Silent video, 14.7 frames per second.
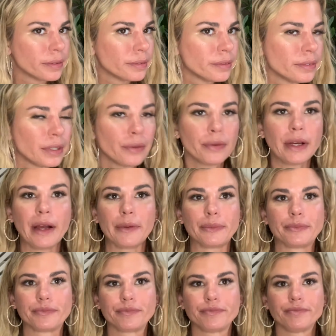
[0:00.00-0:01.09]
There we go.
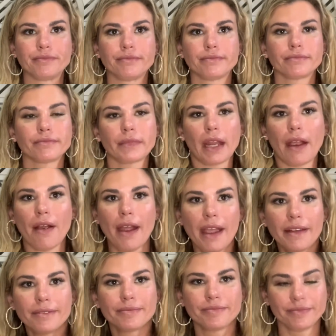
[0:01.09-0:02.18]
All
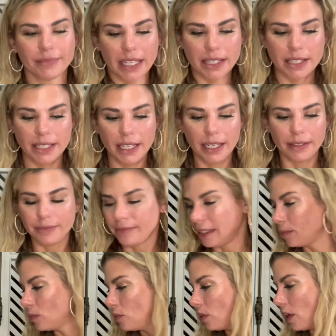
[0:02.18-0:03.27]
right, that's it.
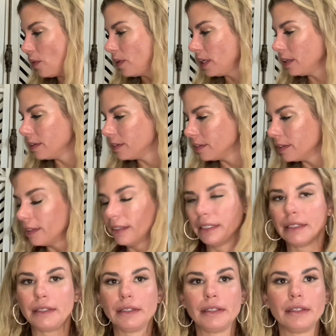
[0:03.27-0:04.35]
I'm glowing
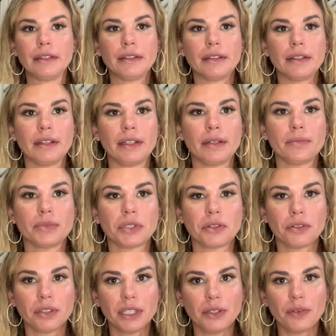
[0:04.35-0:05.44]
and I'm
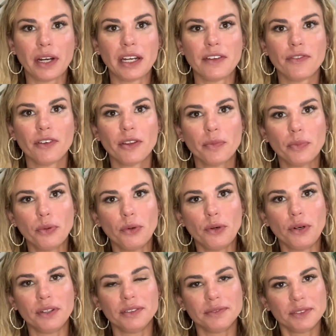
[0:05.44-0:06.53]
totally ready for the
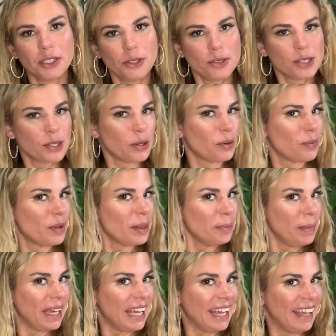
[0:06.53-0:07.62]
pool. Who's going with
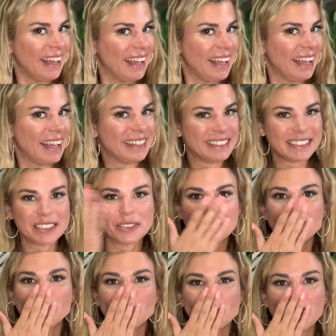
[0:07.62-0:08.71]
me?
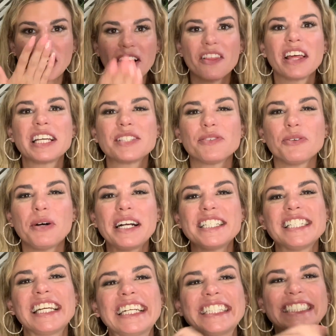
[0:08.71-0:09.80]
Thanks for
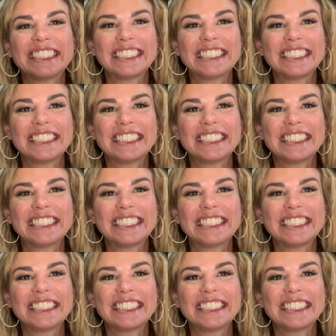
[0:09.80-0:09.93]
watching.